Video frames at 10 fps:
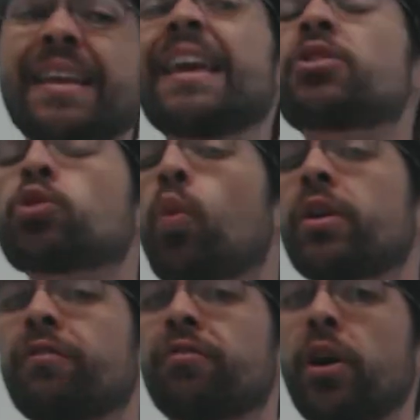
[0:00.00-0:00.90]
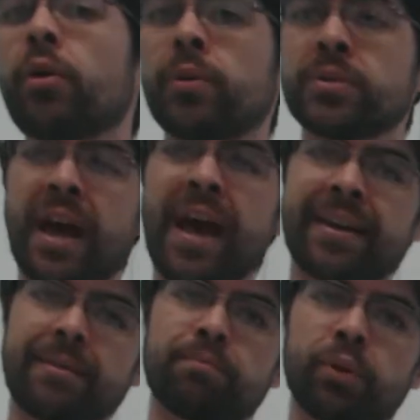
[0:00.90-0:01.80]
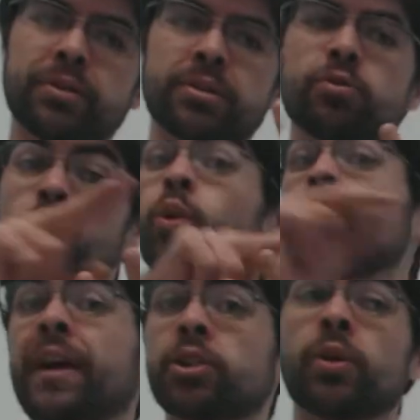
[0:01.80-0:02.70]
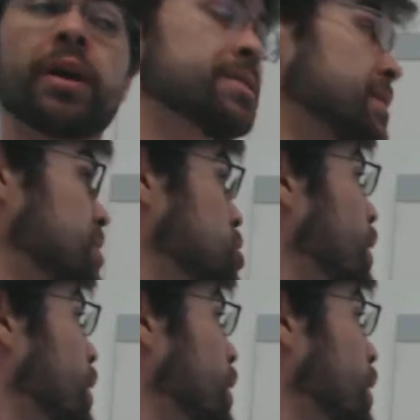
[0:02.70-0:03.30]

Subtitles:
and each one of those I can put 2 electrons in.